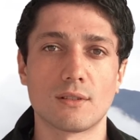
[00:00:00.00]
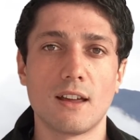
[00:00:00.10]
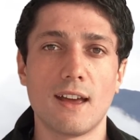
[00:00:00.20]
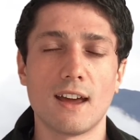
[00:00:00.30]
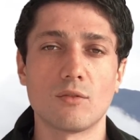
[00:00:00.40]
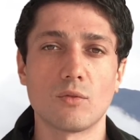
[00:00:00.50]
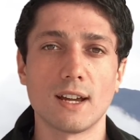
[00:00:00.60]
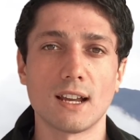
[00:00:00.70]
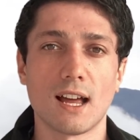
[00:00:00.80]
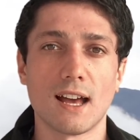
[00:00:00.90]
and
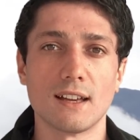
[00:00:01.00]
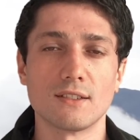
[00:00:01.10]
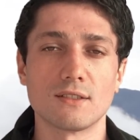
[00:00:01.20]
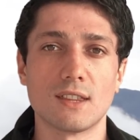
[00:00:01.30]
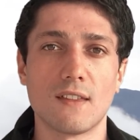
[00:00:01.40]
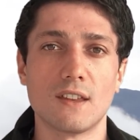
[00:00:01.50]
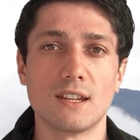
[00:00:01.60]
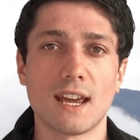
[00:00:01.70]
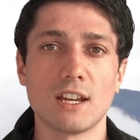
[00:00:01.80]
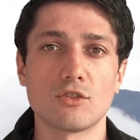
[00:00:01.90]
realize that the
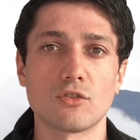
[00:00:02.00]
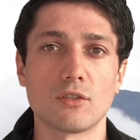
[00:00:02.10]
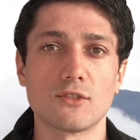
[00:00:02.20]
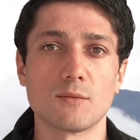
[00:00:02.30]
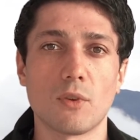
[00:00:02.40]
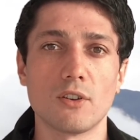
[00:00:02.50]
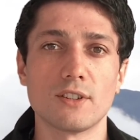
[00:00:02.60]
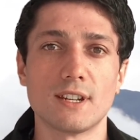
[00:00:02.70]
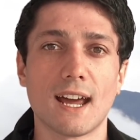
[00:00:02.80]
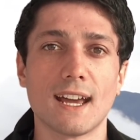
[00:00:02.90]
nature of
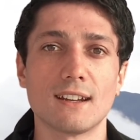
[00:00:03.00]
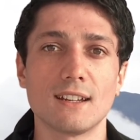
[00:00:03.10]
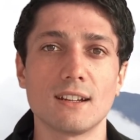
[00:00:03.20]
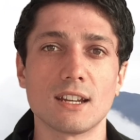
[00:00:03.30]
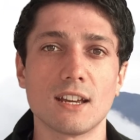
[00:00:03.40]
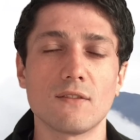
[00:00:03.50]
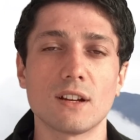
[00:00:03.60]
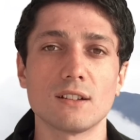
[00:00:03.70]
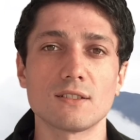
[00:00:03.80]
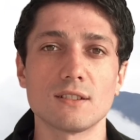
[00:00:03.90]
spontaneity and
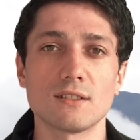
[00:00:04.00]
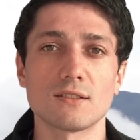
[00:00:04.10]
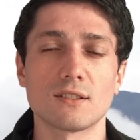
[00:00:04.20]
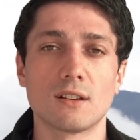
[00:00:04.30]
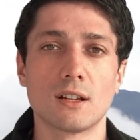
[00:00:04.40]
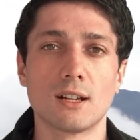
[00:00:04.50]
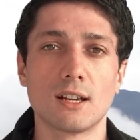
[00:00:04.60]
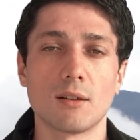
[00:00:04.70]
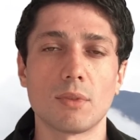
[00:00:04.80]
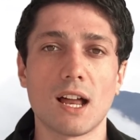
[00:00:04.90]
effortlessness
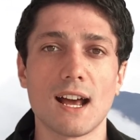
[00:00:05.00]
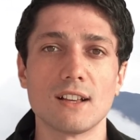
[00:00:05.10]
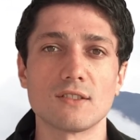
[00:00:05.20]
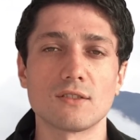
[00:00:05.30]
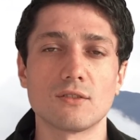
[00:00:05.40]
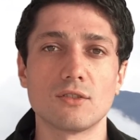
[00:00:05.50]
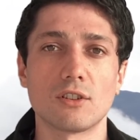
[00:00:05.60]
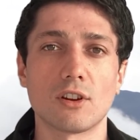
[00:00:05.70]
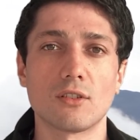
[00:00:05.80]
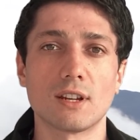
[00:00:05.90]
applies not
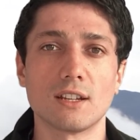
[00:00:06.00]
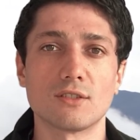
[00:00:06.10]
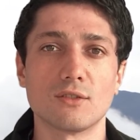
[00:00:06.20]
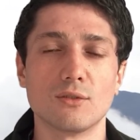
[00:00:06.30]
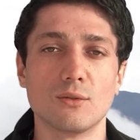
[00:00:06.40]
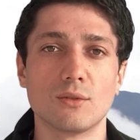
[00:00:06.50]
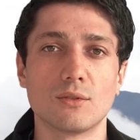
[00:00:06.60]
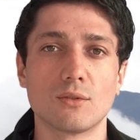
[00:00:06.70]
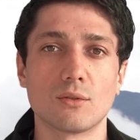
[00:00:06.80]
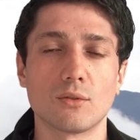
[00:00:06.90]
only to
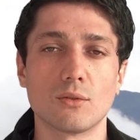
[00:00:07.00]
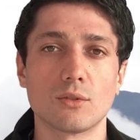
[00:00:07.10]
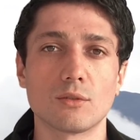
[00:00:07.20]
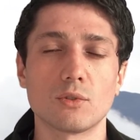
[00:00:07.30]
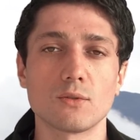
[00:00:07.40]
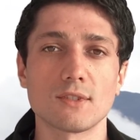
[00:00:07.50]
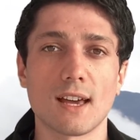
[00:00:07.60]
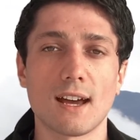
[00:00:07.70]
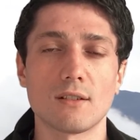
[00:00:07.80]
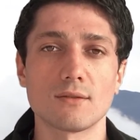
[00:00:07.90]
audible
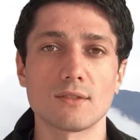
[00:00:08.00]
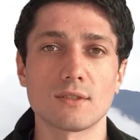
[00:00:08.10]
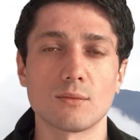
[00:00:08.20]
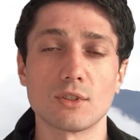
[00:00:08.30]
sounds, which